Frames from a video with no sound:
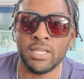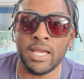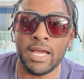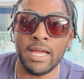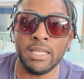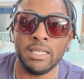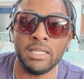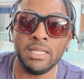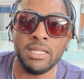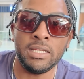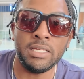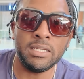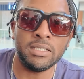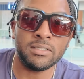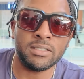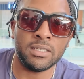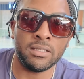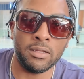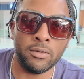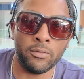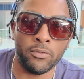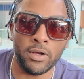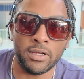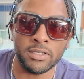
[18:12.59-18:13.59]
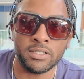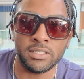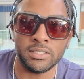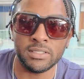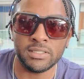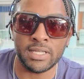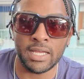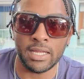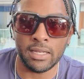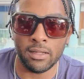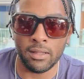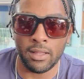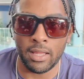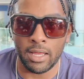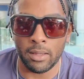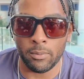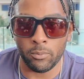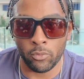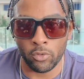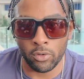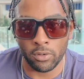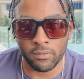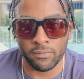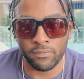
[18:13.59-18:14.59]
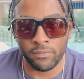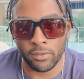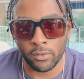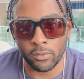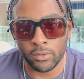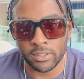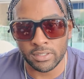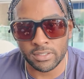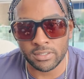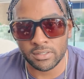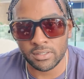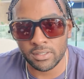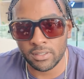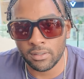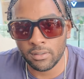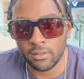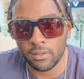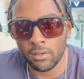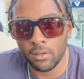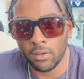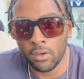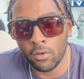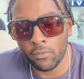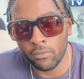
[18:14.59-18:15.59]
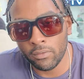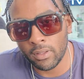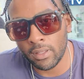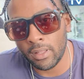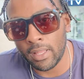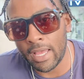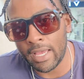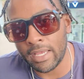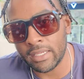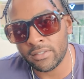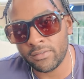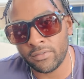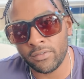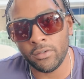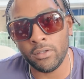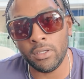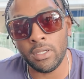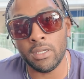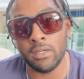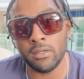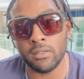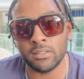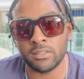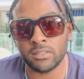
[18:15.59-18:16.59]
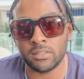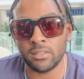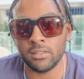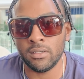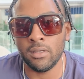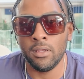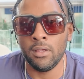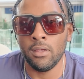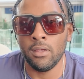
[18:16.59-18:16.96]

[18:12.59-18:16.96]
Chinese and the Russians had a lot more influence over the last few years.